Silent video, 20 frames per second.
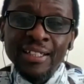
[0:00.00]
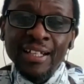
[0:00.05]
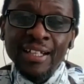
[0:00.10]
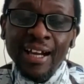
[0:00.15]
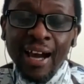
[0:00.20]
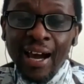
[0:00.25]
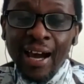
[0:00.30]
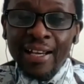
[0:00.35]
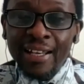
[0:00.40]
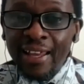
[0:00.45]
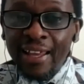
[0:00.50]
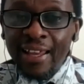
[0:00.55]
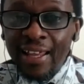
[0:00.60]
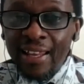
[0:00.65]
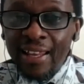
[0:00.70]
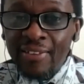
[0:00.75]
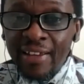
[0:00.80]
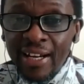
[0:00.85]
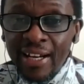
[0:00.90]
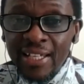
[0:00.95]
And
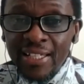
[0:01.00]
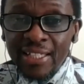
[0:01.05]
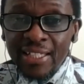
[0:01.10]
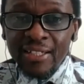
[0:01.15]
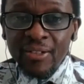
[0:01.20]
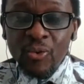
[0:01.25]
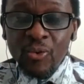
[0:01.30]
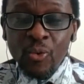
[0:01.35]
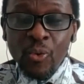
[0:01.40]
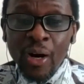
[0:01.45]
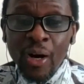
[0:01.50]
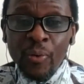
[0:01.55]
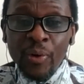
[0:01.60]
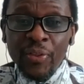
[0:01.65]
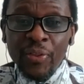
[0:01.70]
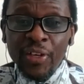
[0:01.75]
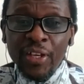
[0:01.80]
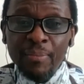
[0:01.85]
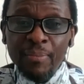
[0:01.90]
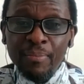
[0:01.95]
the rest who were with
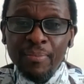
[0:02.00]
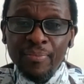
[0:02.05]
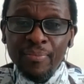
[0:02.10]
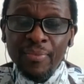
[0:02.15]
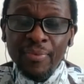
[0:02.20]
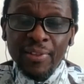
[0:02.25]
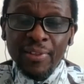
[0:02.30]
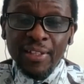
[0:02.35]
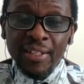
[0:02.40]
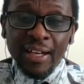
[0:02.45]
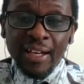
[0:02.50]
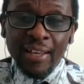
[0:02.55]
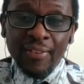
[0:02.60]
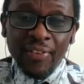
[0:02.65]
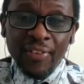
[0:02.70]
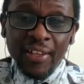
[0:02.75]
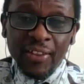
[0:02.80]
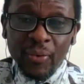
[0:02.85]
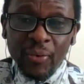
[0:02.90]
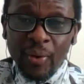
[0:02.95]
him, I
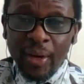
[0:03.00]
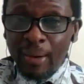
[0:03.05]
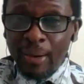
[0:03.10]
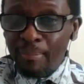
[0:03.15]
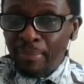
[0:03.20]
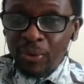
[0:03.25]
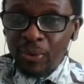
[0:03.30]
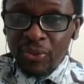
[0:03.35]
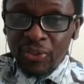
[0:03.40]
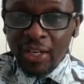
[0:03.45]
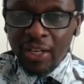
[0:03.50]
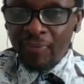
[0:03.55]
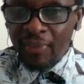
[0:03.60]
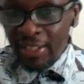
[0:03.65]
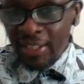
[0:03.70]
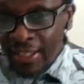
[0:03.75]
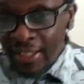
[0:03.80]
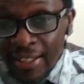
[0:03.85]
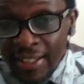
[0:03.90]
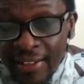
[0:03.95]
think they were about 7,
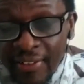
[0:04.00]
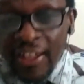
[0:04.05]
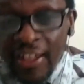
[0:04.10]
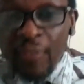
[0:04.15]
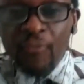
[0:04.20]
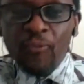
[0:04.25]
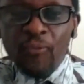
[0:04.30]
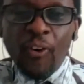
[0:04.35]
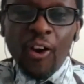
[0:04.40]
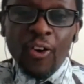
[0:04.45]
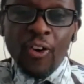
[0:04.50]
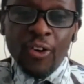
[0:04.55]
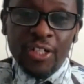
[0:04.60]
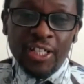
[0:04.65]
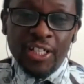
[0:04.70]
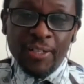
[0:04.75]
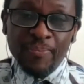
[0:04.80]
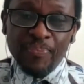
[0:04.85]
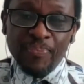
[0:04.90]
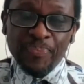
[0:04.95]
they followed
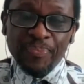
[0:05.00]
him.